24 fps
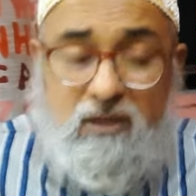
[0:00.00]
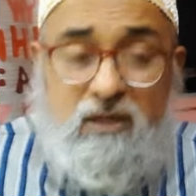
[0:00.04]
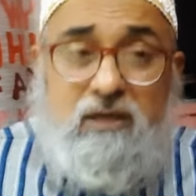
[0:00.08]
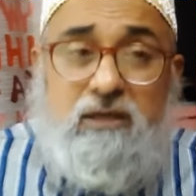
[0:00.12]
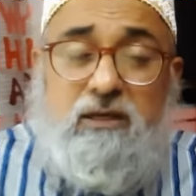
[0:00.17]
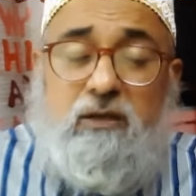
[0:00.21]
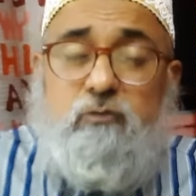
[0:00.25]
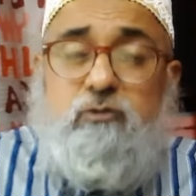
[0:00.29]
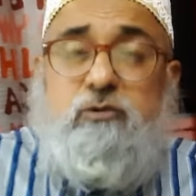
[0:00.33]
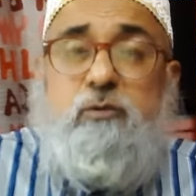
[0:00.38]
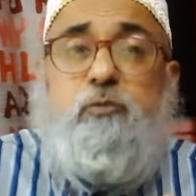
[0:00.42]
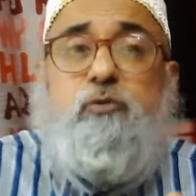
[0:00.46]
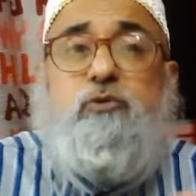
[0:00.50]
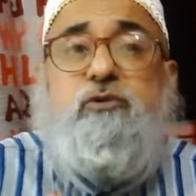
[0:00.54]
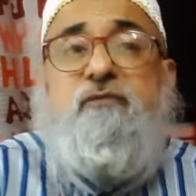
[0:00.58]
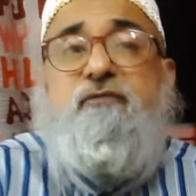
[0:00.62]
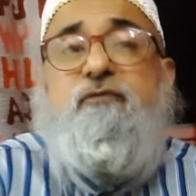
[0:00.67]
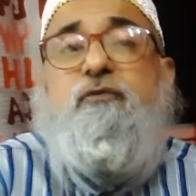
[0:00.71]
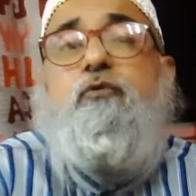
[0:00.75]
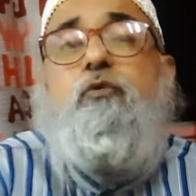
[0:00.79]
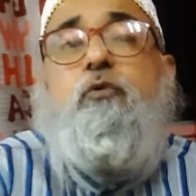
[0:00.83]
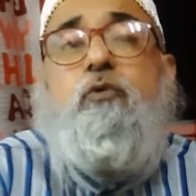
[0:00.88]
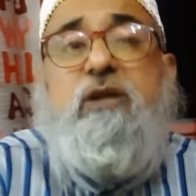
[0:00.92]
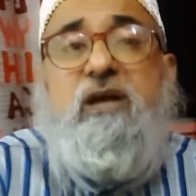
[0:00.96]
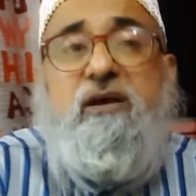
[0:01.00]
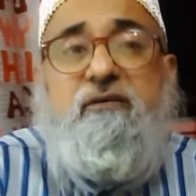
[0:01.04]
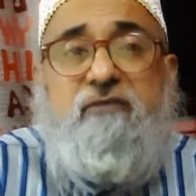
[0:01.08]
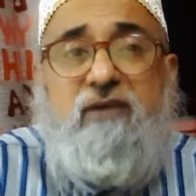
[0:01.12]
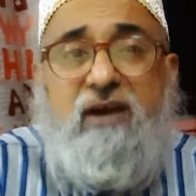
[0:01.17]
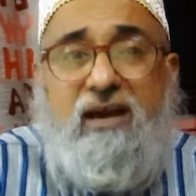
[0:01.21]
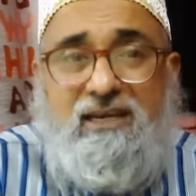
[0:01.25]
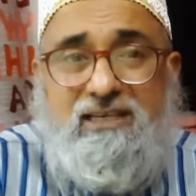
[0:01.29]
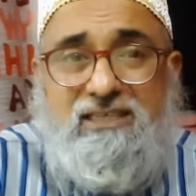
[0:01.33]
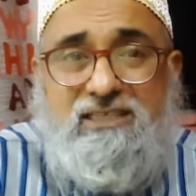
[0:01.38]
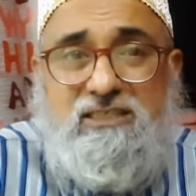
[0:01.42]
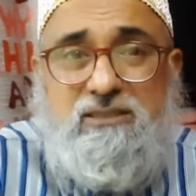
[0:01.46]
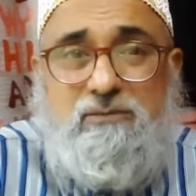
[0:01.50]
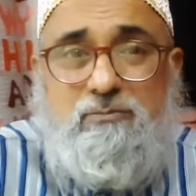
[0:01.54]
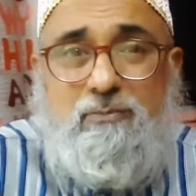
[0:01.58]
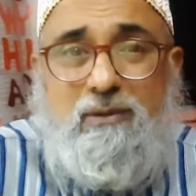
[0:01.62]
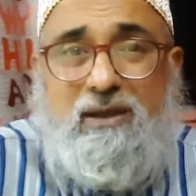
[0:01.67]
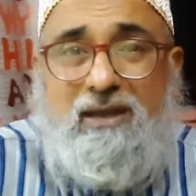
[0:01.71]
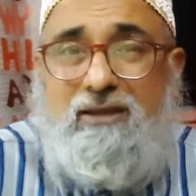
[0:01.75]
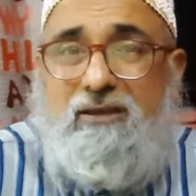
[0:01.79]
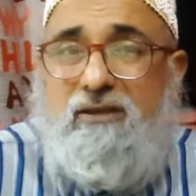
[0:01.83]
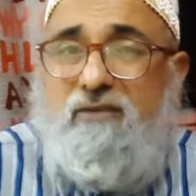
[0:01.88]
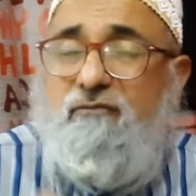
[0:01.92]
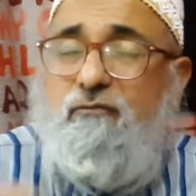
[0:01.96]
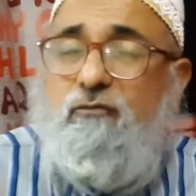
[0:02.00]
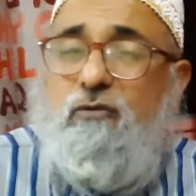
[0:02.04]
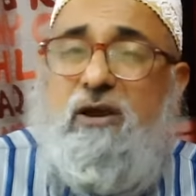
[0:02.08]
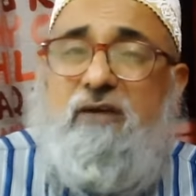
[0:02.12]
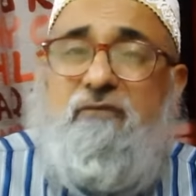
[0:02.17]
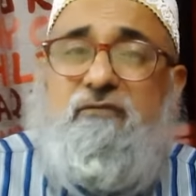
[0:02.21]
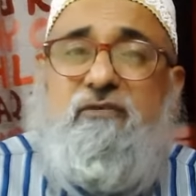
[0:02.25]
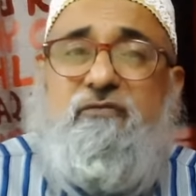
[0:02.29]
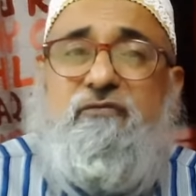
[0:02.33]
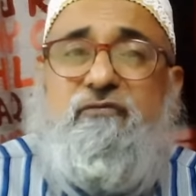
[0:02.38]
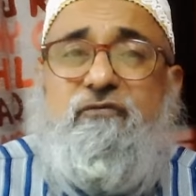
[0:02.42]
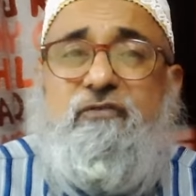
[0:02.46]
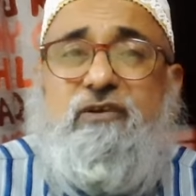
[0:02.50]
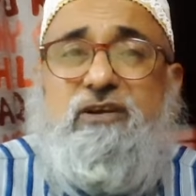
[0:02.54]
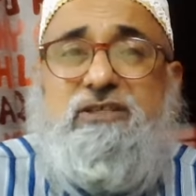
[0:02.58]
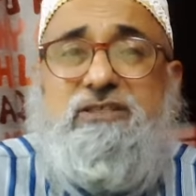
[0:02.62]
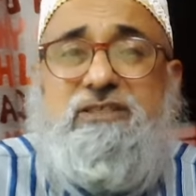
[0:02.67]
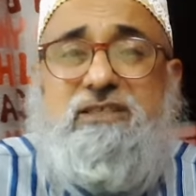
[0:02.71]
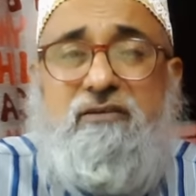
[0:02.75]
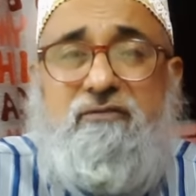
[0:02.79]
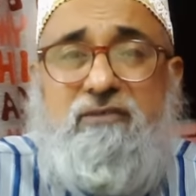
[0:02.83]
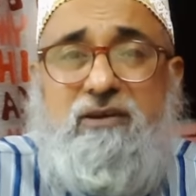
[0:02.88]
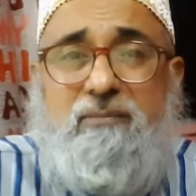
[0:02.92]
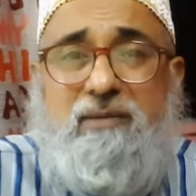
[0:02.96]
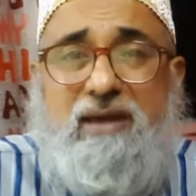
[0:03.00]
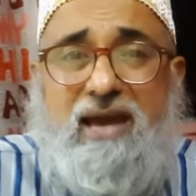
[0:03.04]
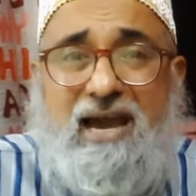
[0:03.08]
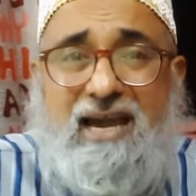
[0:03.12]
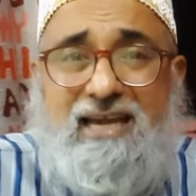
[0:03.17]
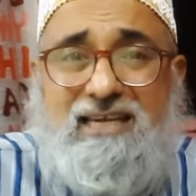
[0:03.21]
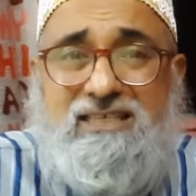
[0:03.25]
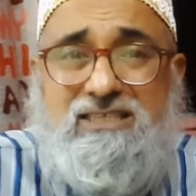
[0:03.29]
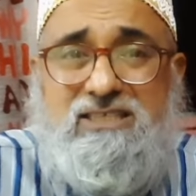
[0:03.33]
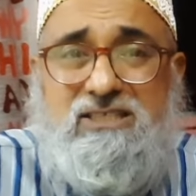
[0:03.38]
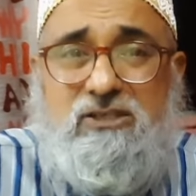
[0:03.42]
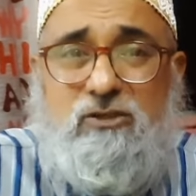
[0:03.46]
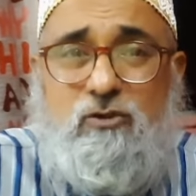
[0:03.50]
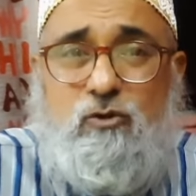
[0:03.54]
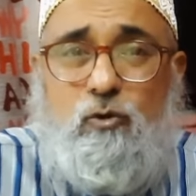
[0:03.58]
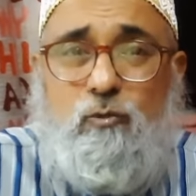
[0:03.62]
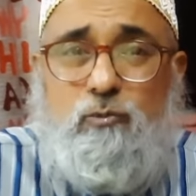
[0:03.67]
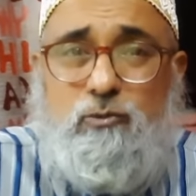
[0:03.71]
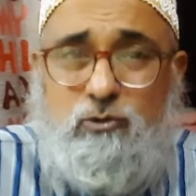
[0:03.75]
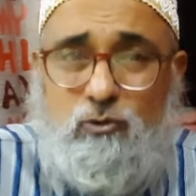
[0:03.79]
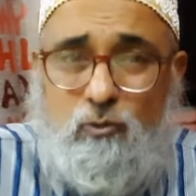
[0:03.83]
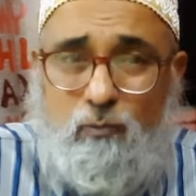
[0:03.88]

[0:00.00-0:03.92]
Now suppose if you don't have an ice pack, if you have a fridge, there will be ice cubes.